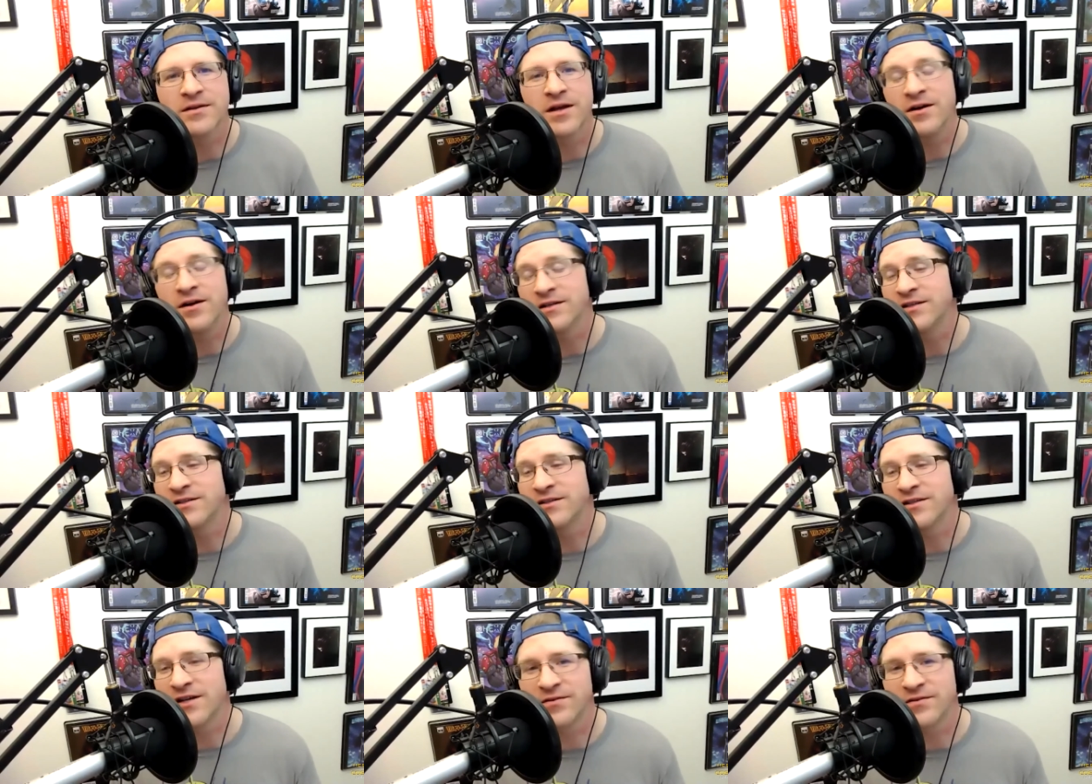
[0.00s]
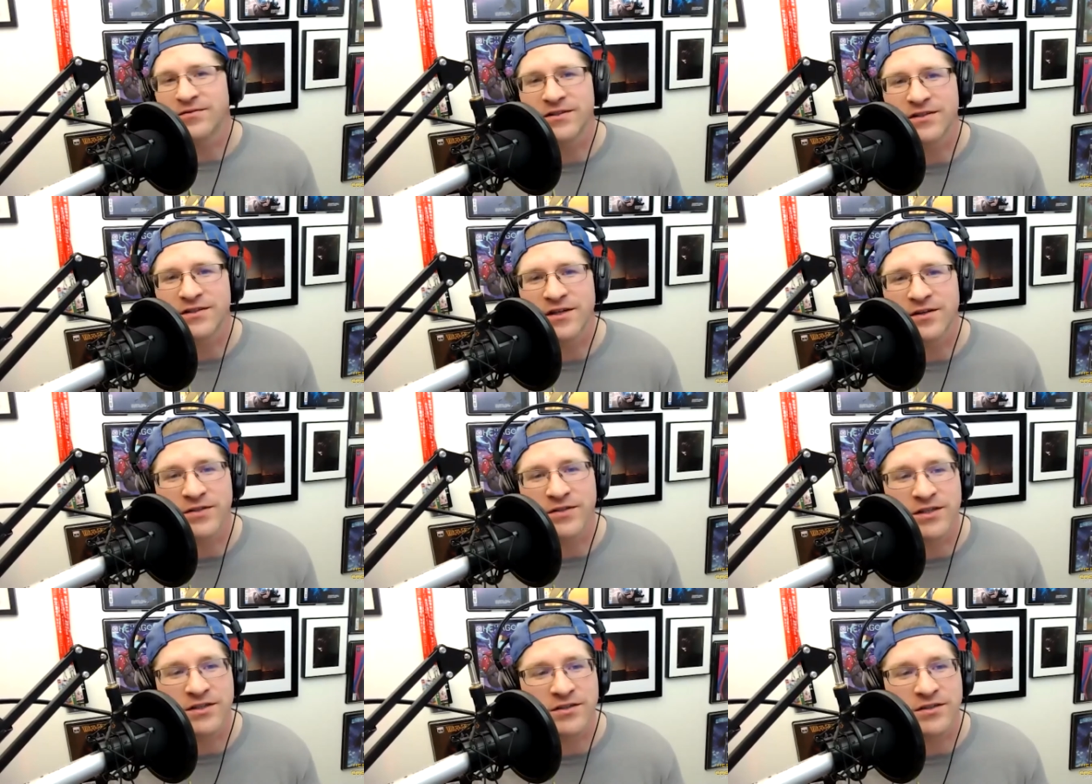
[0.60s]
I just thought it was
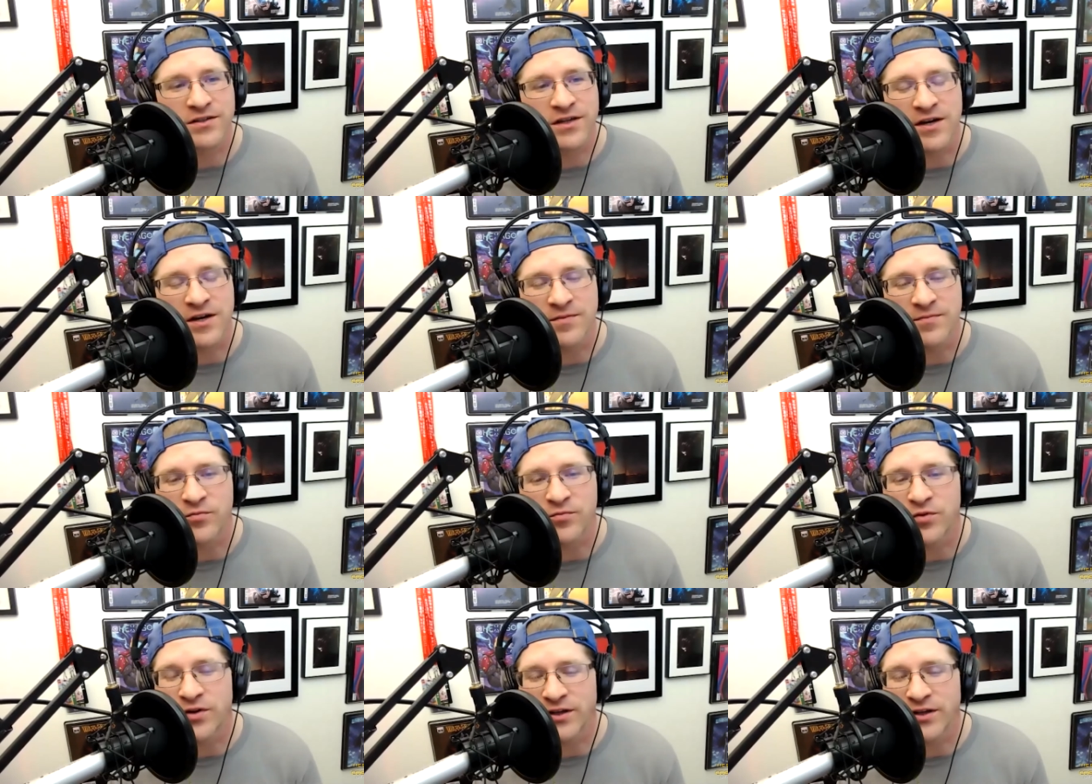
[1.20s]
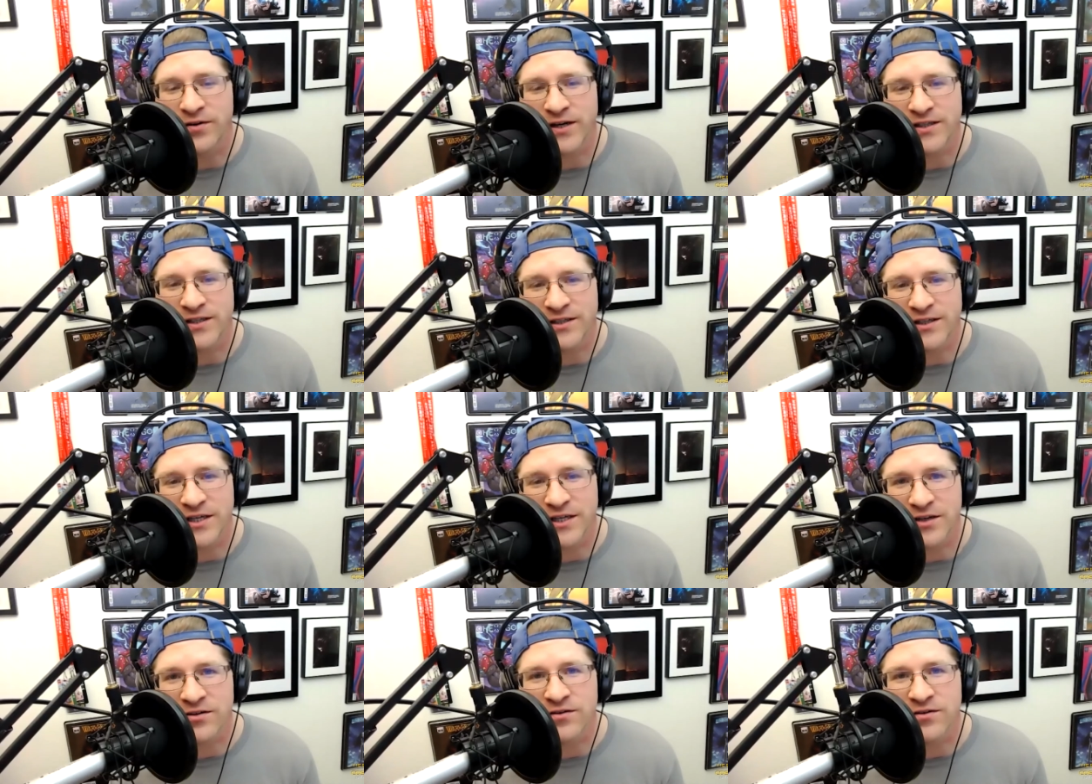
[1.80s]
just really great to
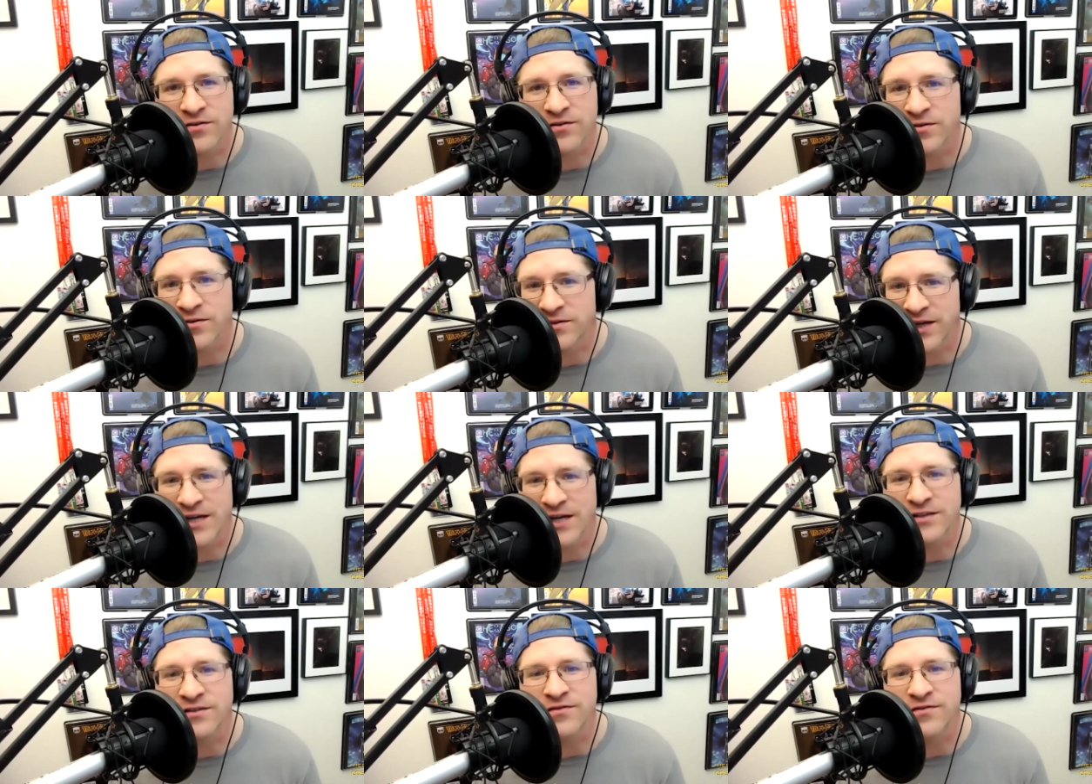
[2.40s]
hear those kinds